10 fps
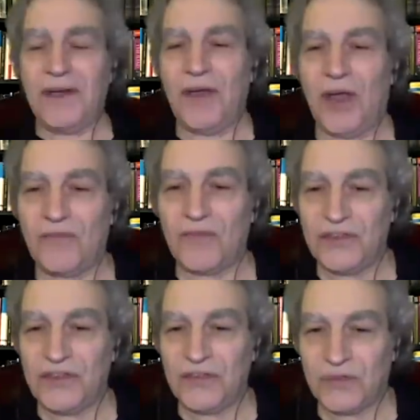of
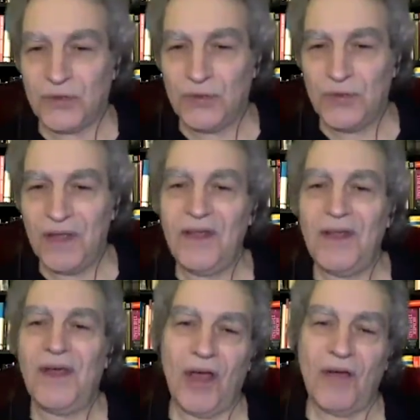season 2
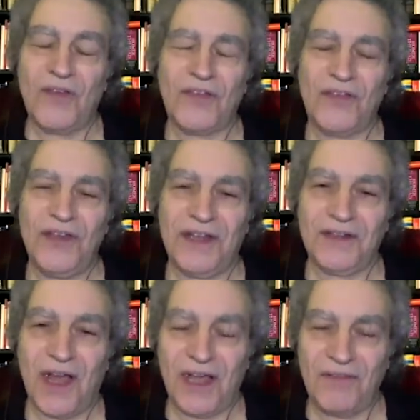of CN
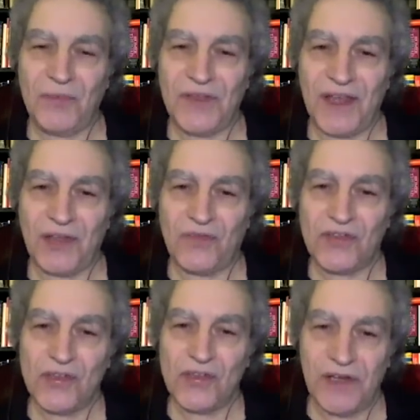Live, and we thank you for
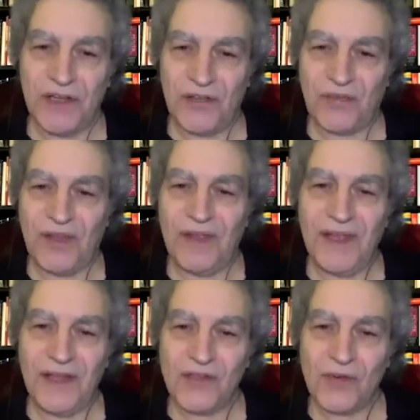joining us,
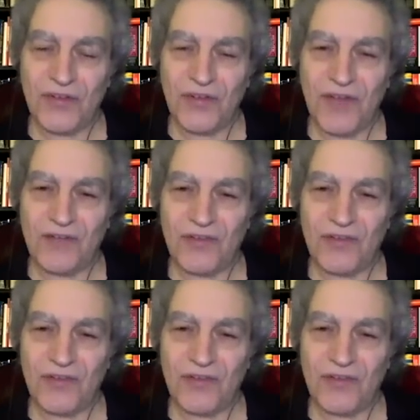and join us again